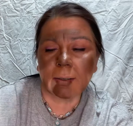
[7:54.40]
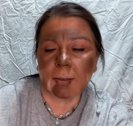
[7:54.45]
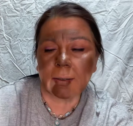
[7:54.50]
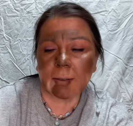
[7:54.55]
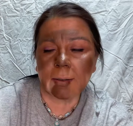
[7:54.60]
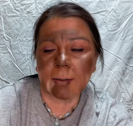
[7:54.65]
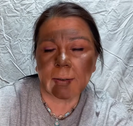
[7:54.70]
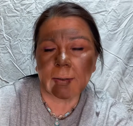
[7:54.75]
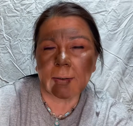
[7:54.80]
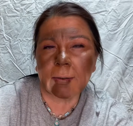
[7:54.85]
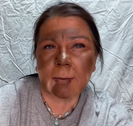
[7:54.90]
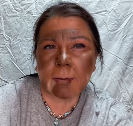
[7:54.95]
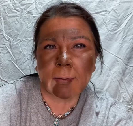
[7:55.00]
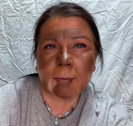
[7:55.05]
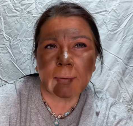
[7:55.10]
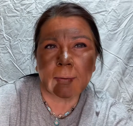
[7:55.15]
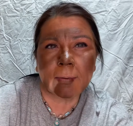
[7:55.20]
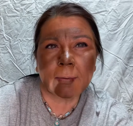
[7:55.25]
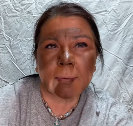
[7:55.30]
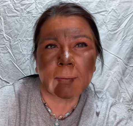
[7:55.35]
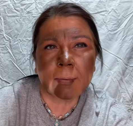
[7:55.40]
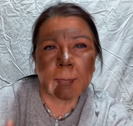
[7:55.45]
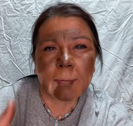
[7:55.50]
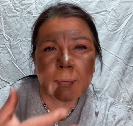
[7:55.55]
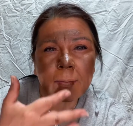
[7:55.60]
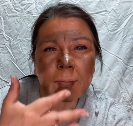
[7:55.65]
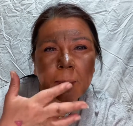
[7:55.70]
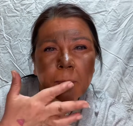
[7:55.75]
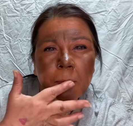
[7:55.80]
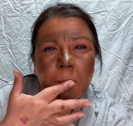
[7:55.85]

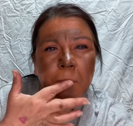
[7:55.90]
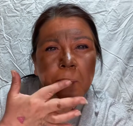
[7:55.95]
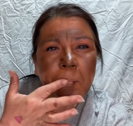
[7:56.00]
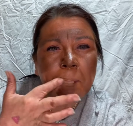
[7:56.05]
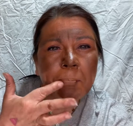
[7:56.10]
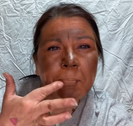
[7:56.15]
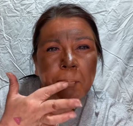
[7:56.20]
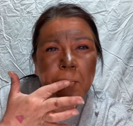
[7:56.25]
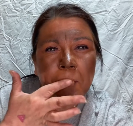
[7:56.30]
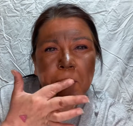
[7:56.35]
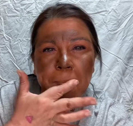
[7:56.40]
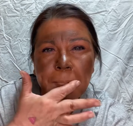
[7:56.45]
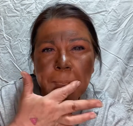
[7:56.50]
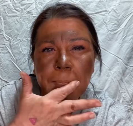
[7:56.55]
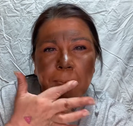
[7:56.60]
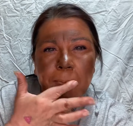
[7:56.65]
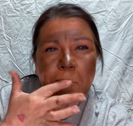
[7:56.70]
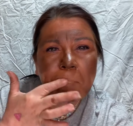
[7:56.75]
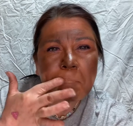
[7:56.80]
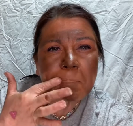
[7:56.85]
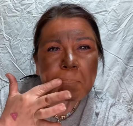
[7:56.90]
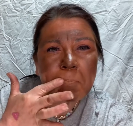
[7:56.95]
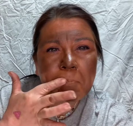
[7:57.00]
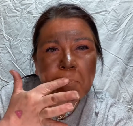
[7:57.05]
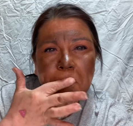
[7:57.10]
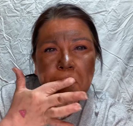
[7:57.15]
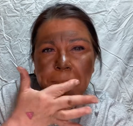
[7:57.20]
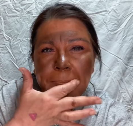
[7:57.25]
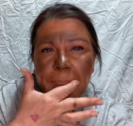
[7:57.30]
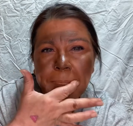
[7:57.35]

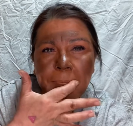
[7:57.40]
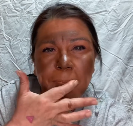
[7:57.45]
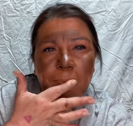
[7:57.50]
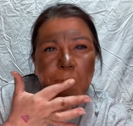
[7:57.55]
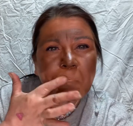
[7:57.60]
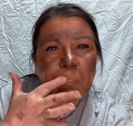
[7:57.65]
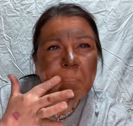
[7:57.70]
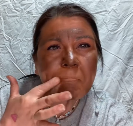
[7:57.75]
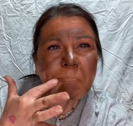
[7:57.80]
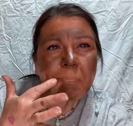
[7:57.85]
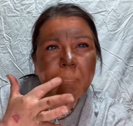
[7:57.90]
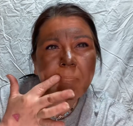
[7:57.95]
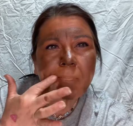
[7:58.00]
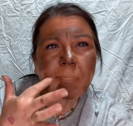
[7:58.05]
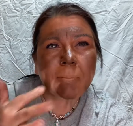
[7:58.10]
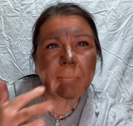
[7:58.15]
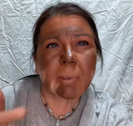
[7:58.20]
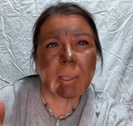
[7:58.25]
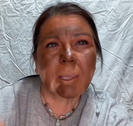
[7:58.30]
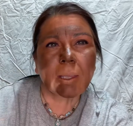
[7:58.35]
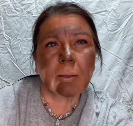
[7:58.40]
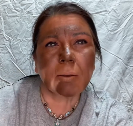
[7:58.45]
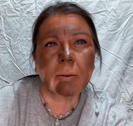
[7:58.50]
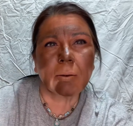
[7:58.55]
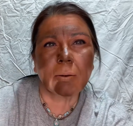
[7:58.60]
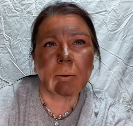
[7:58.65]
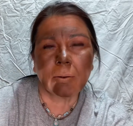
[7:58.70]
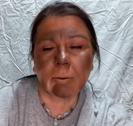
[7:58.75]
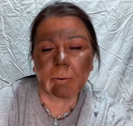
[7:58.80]
(silence)